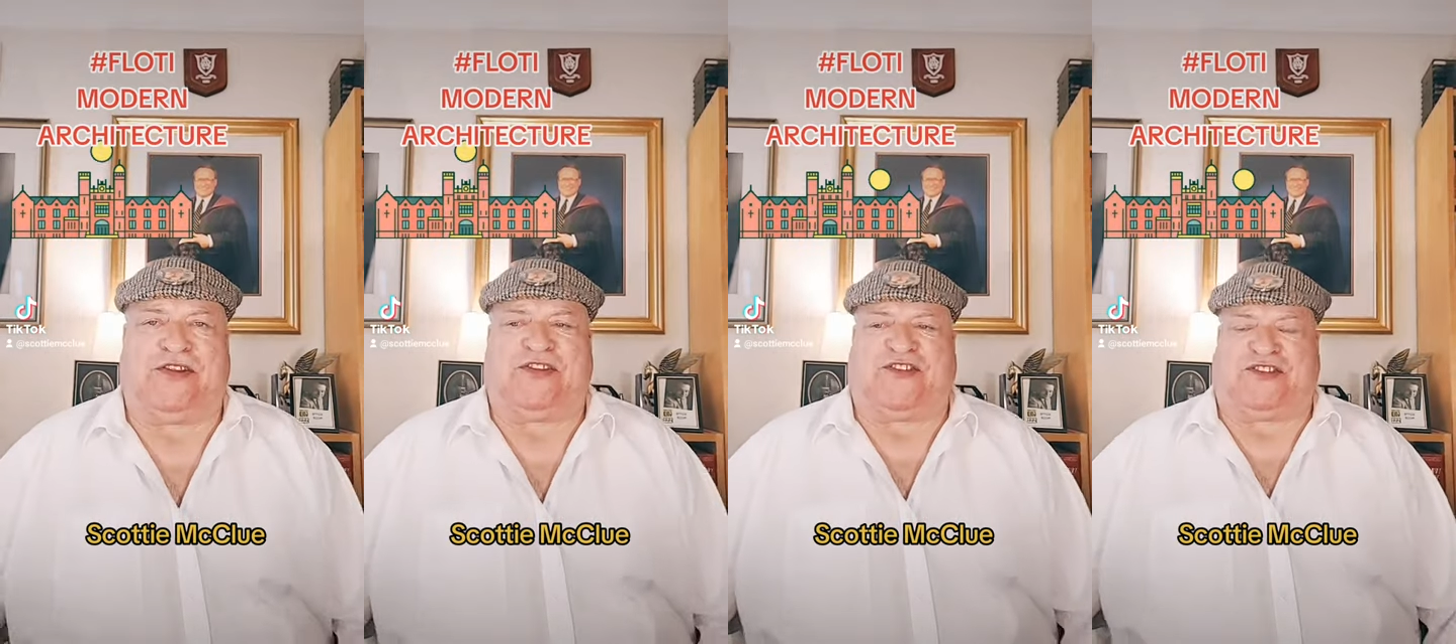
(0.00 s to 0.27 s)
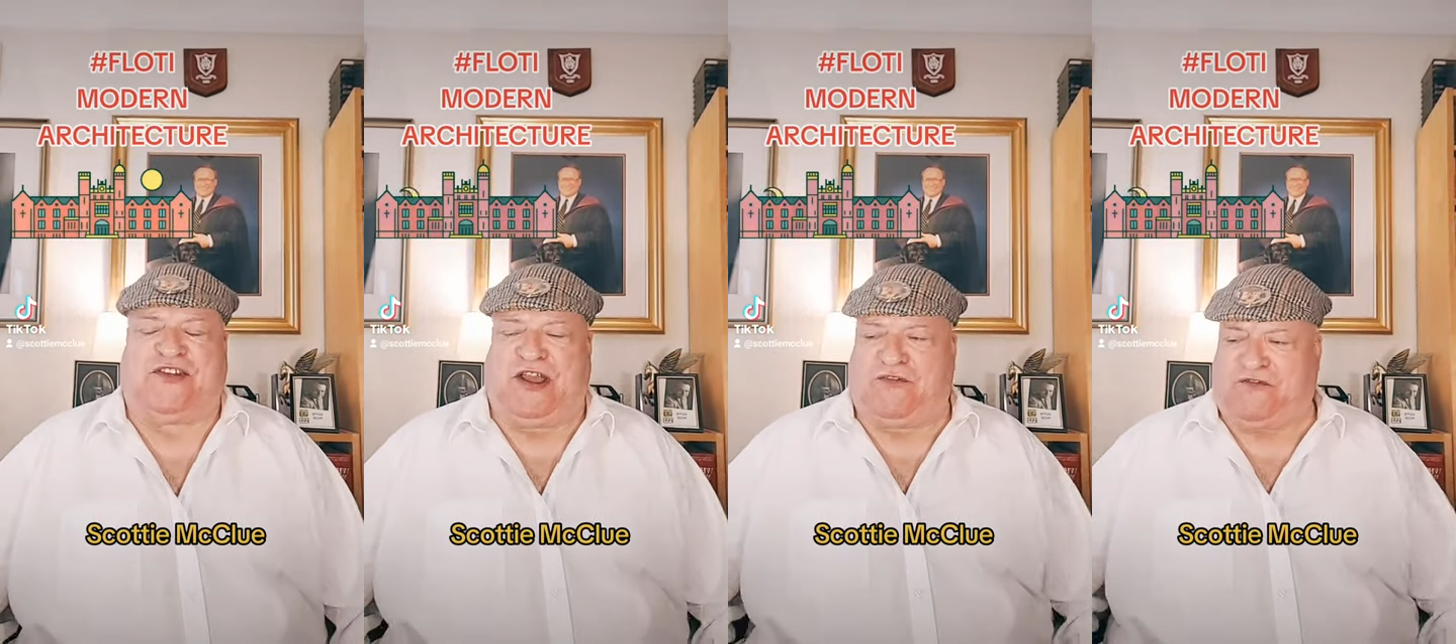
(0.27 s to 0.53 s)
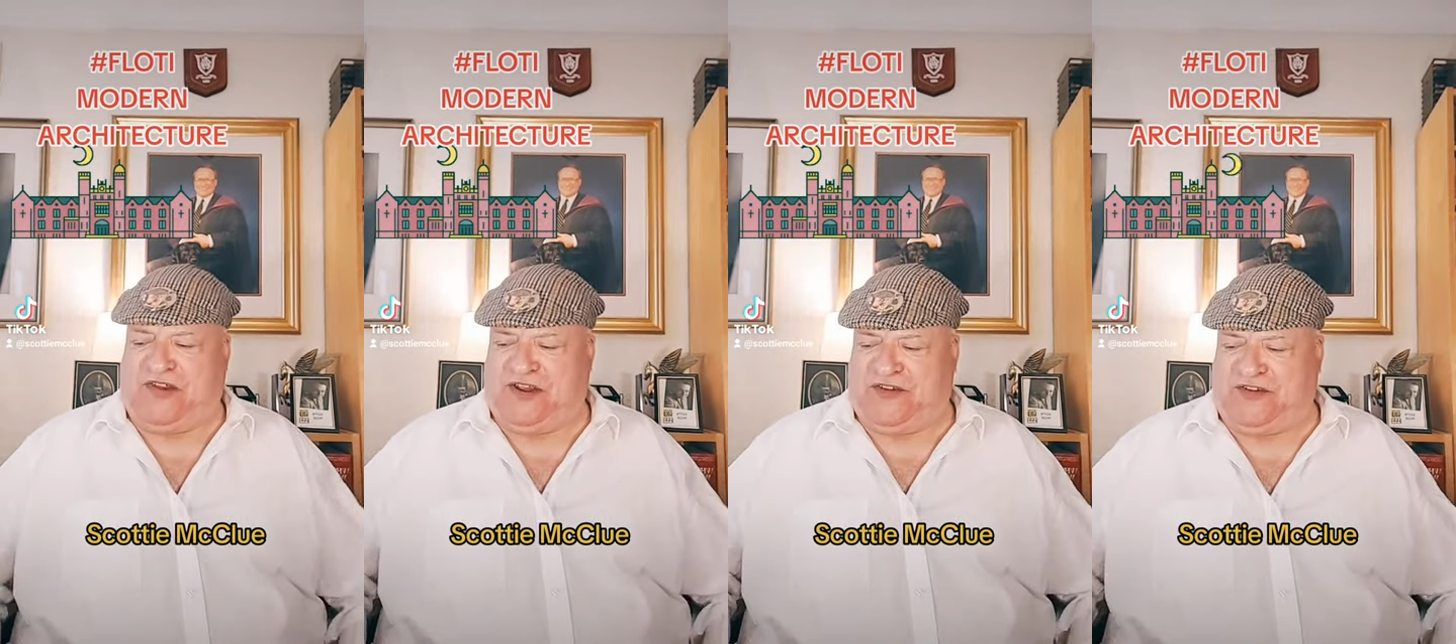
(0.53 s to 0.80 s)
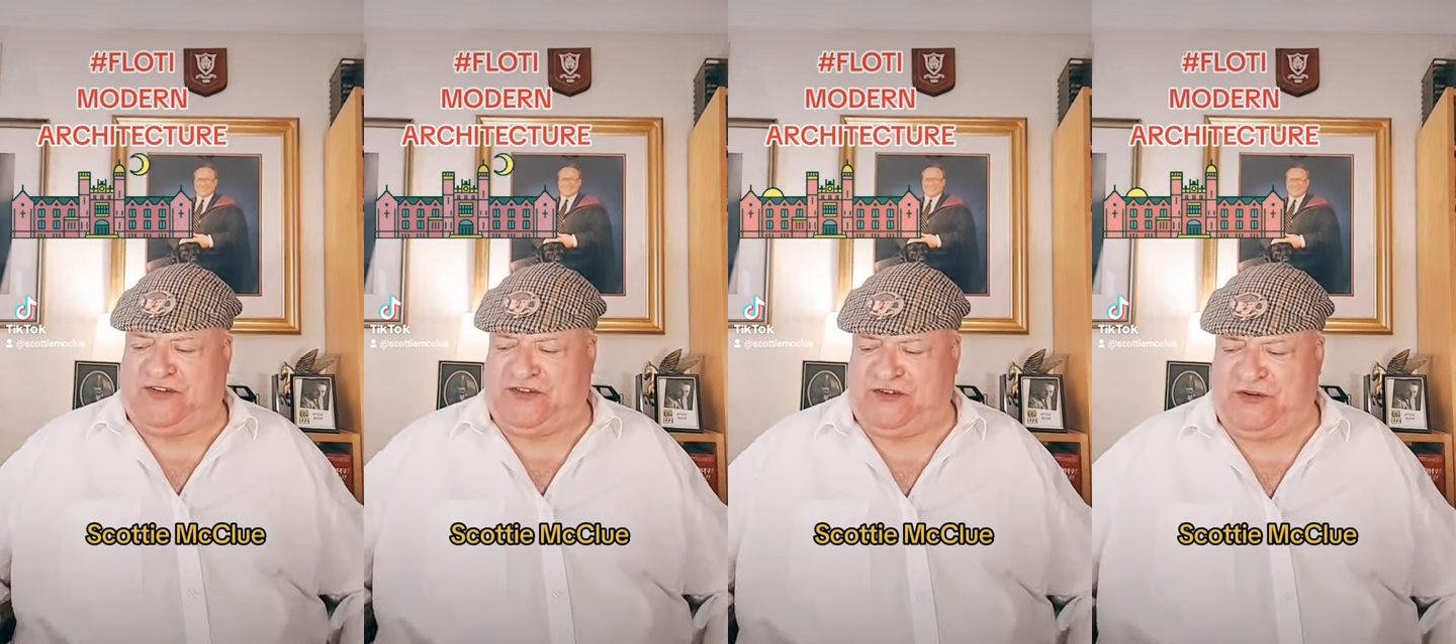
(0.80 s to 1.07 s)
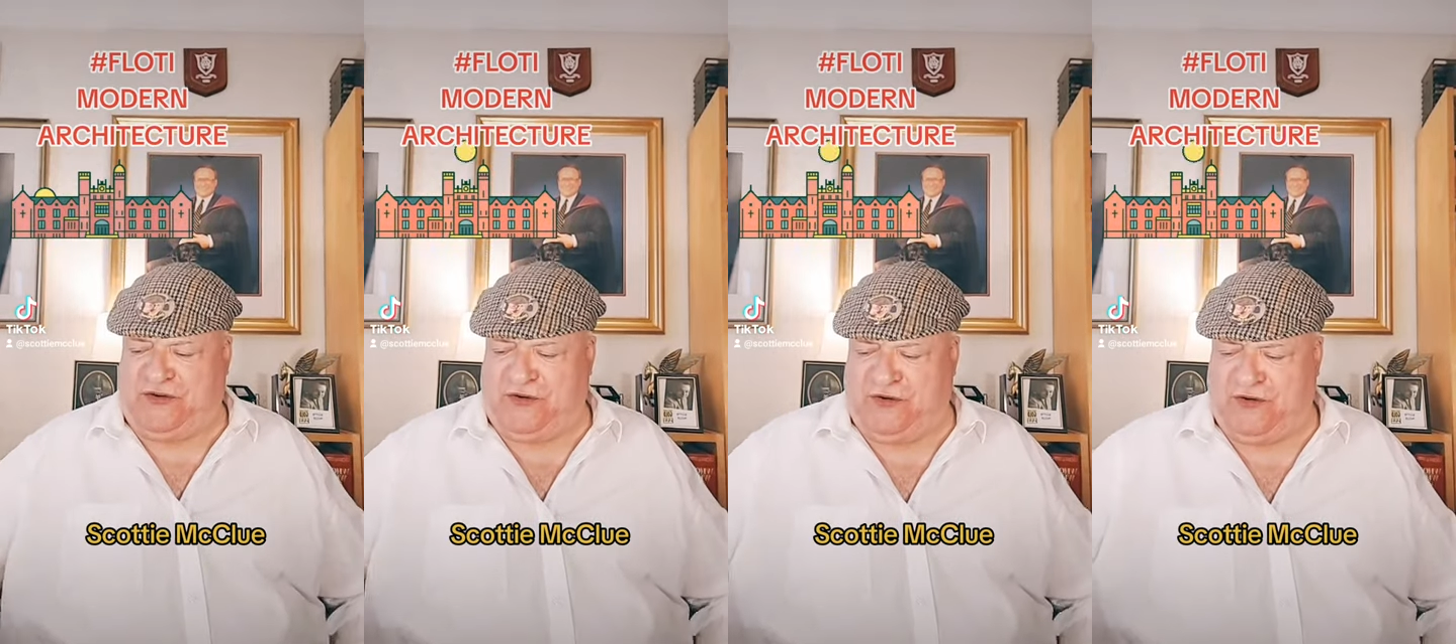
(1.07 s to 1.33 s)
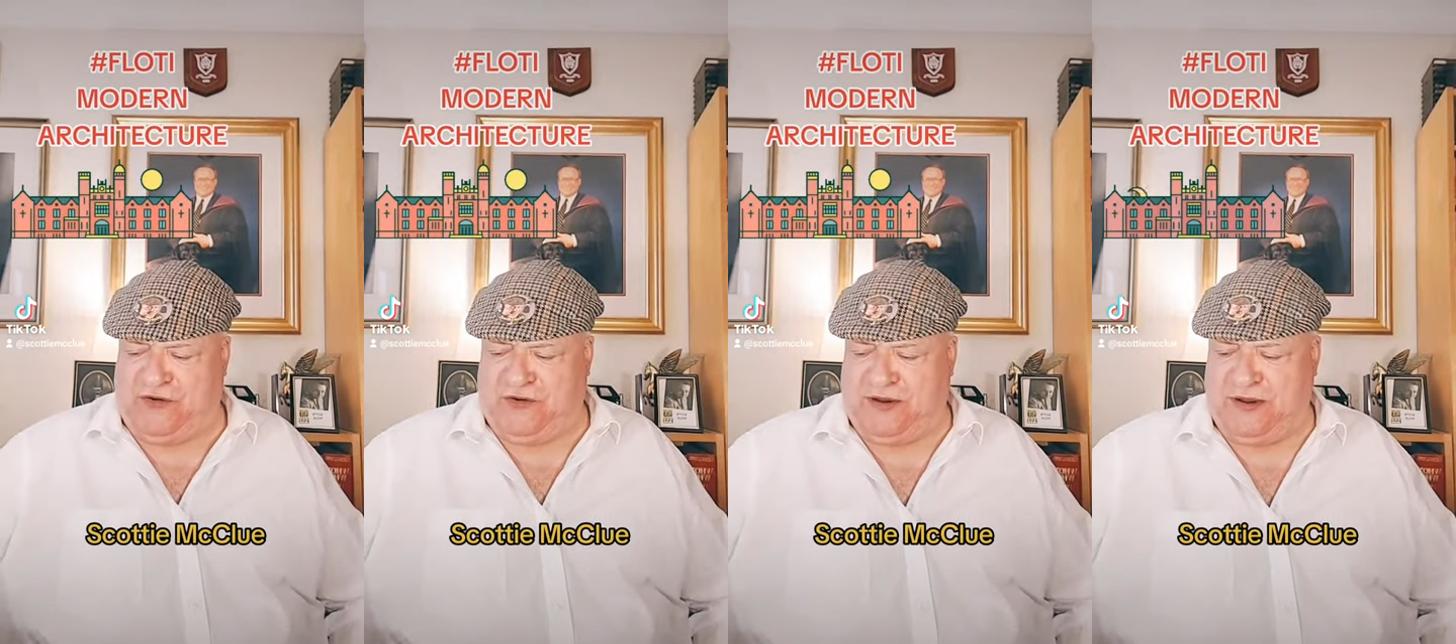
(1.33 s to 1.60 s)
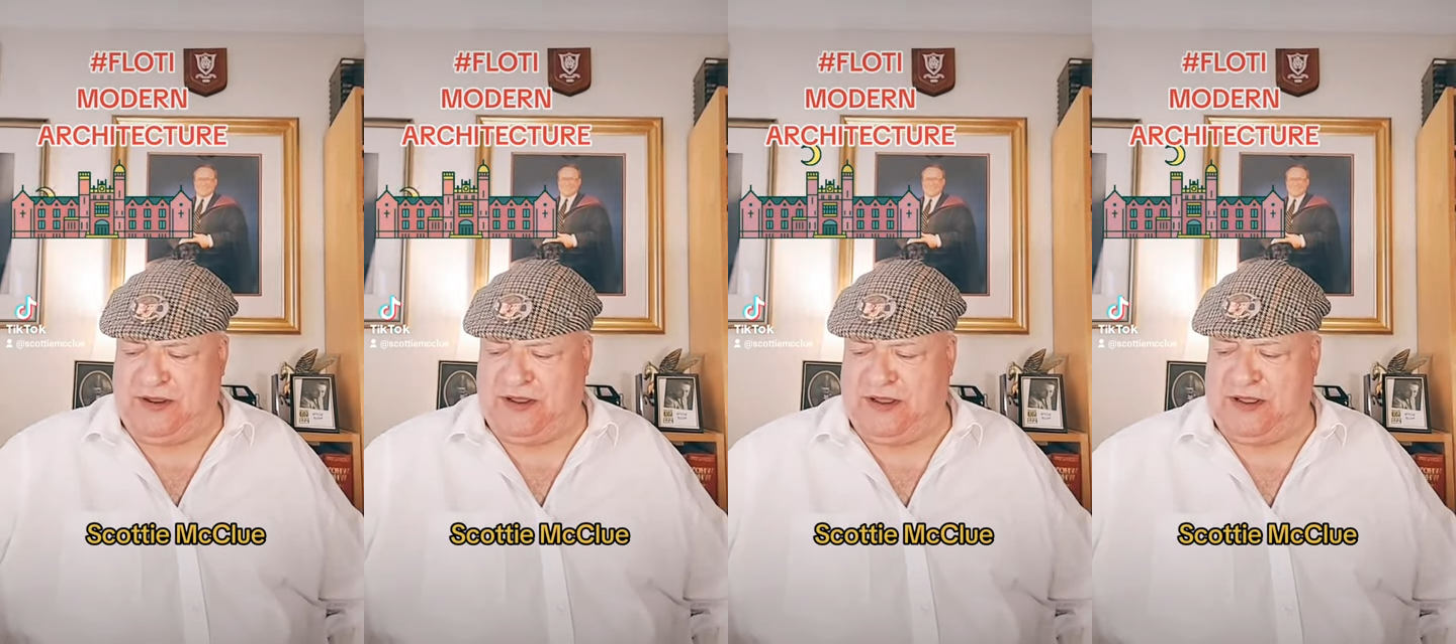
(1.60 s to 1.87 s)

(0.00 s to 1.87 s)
stuff, it's too,